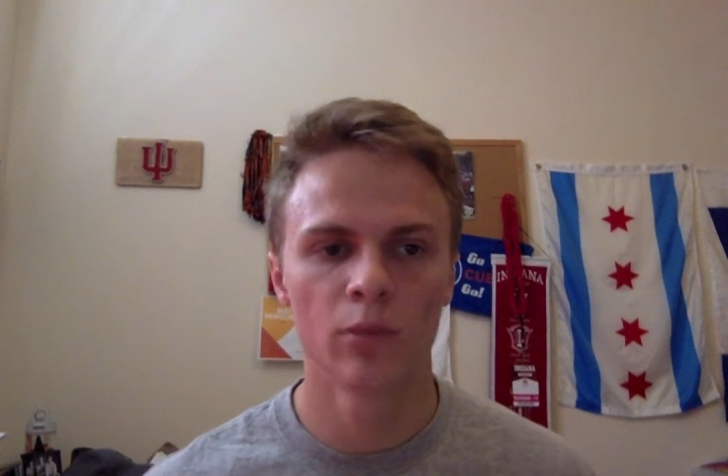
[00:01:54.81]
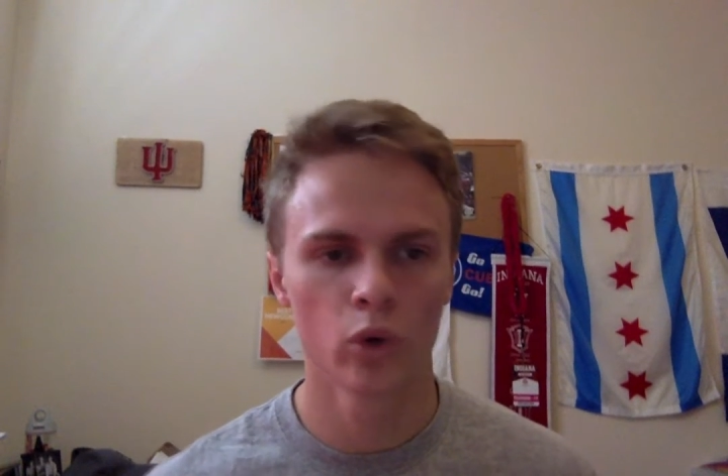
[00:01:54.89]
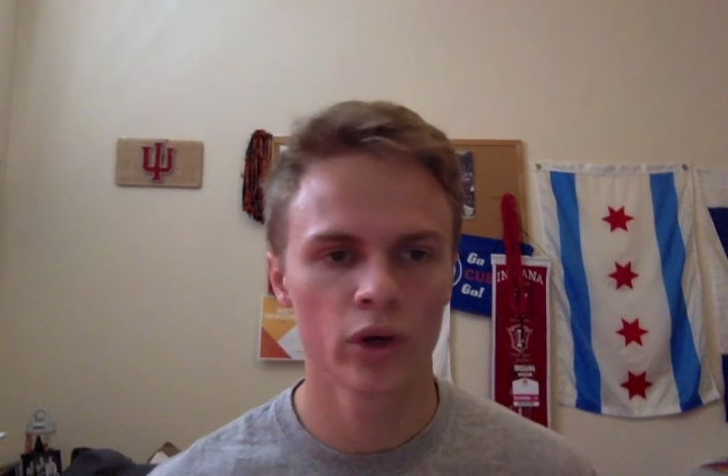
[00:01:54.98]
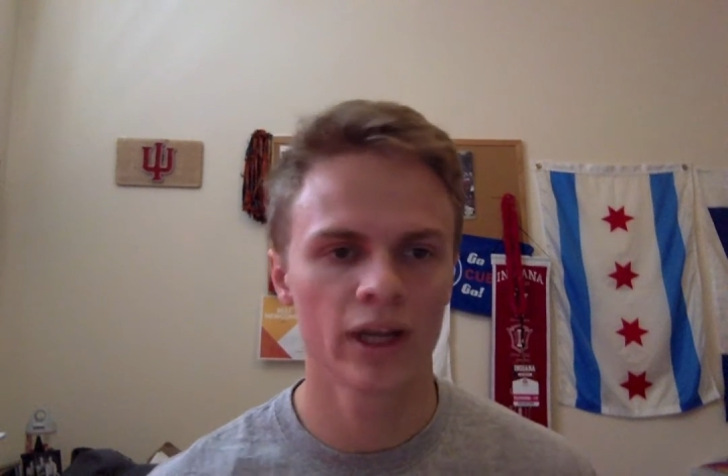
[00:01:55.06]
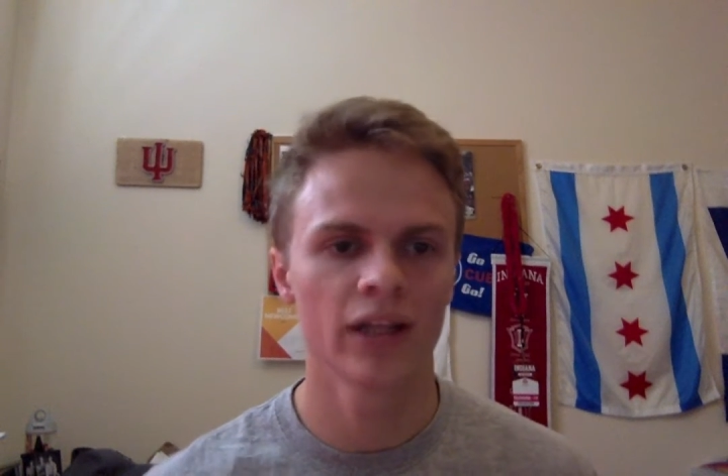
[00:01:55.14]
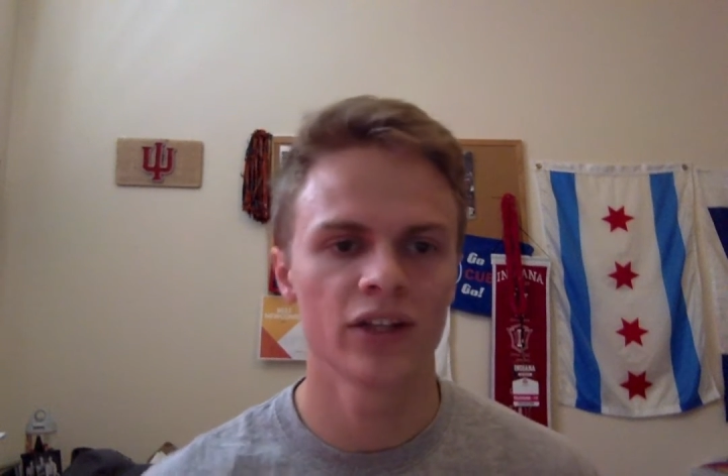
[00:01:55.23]

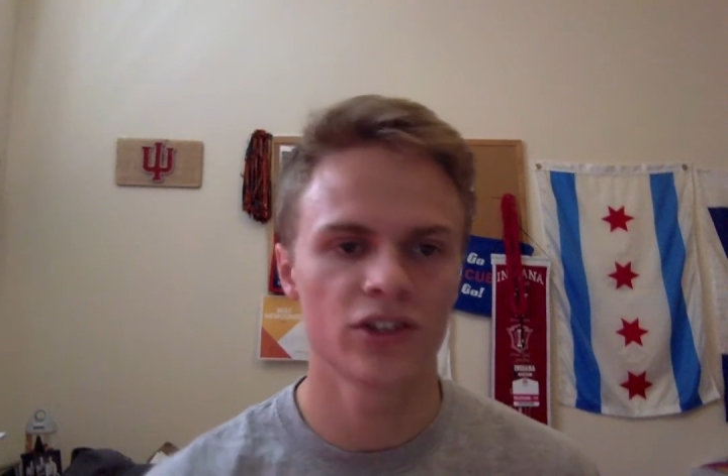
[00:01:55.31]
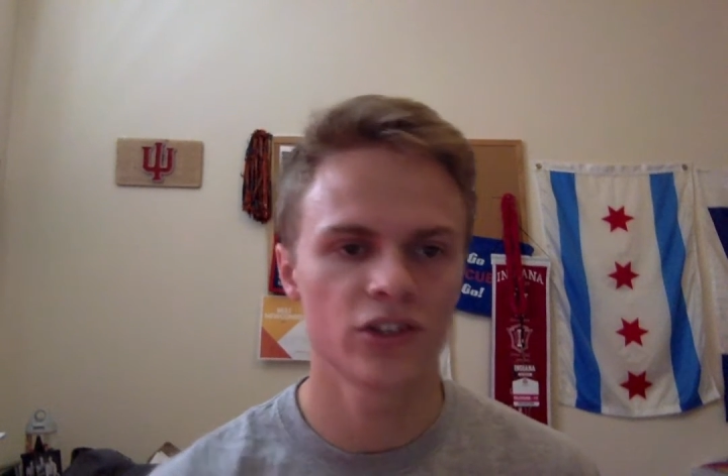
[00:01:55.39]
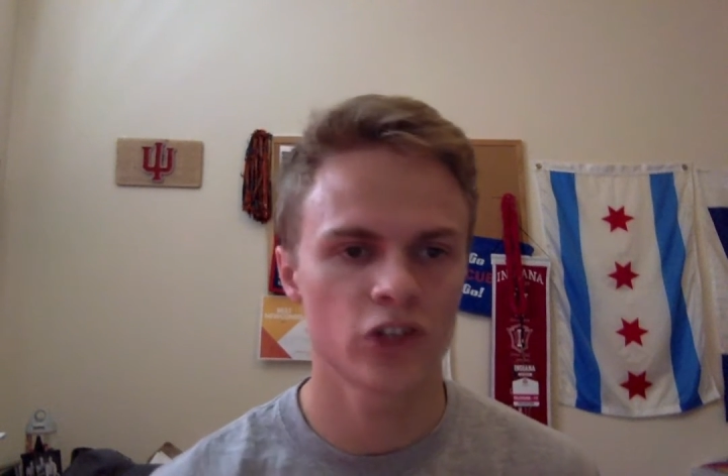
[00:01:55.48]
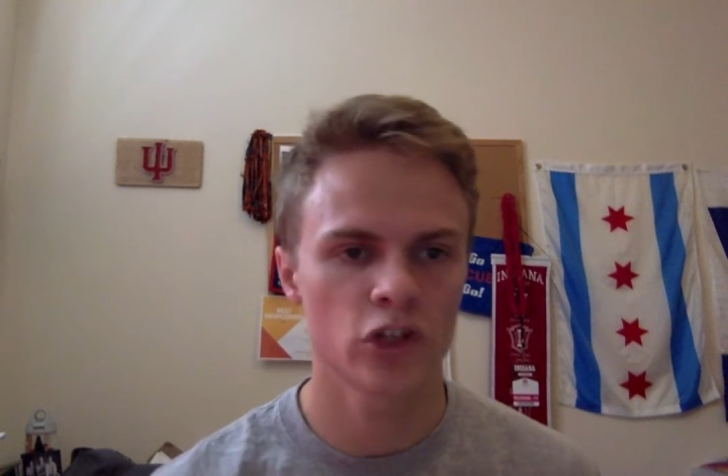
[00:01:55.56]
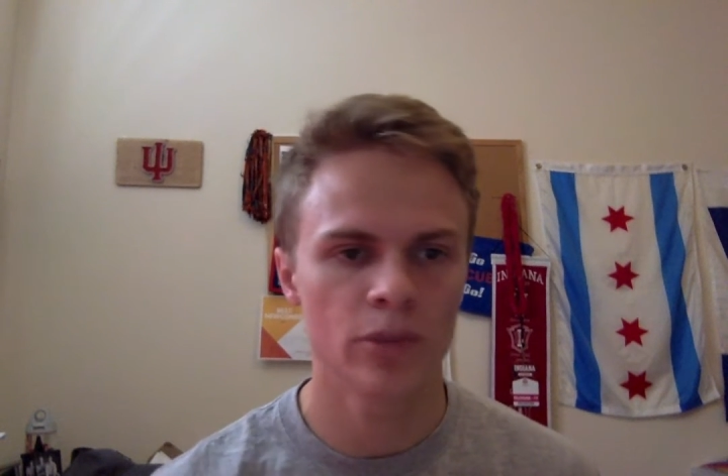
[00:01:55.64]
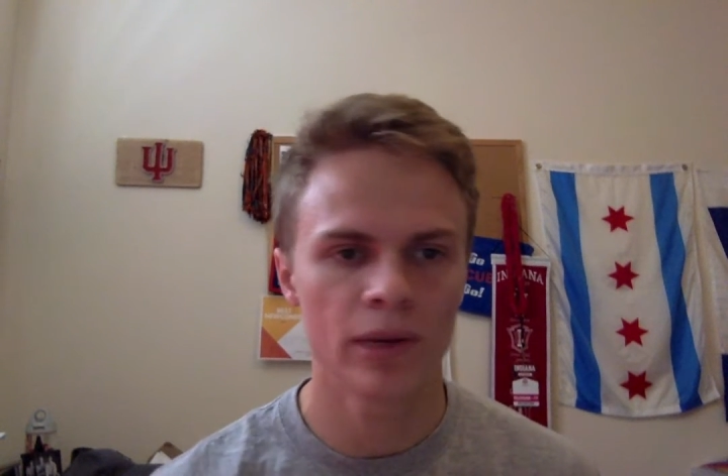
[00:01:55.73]
Morgan Ellison
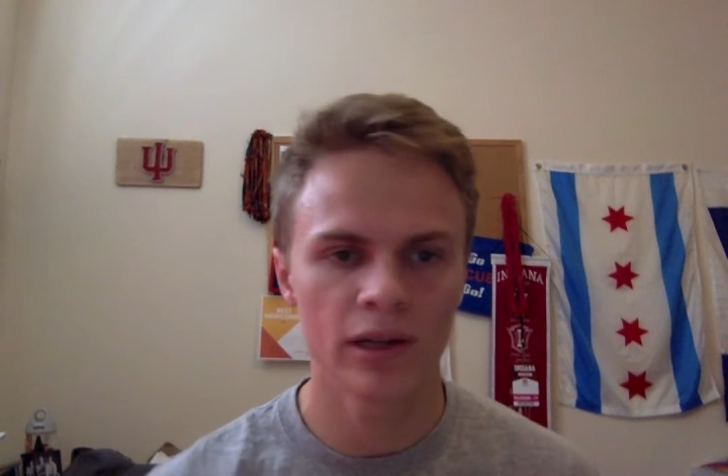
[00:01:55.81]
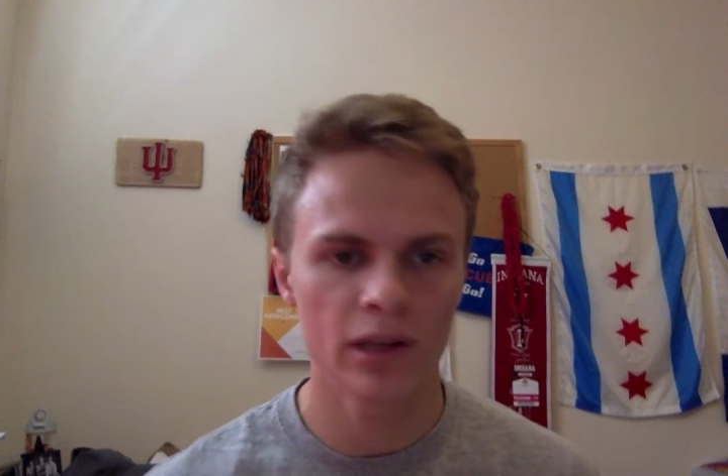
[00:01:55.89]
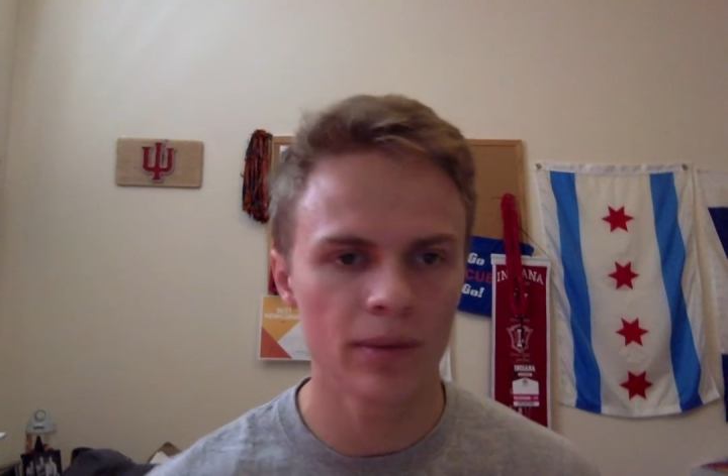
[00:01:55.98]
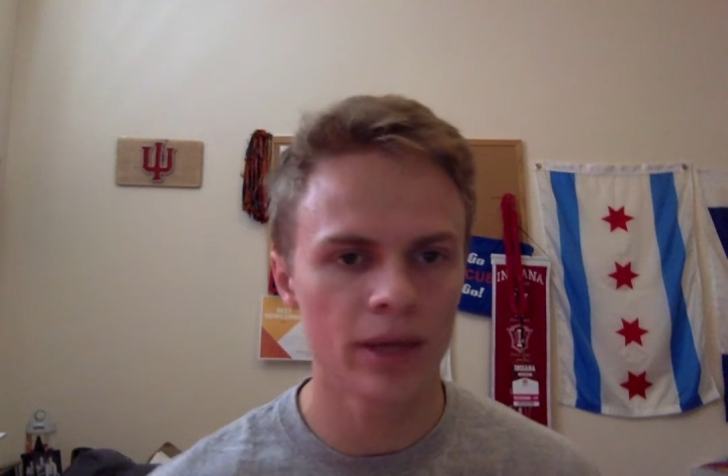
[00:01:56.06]
suspended.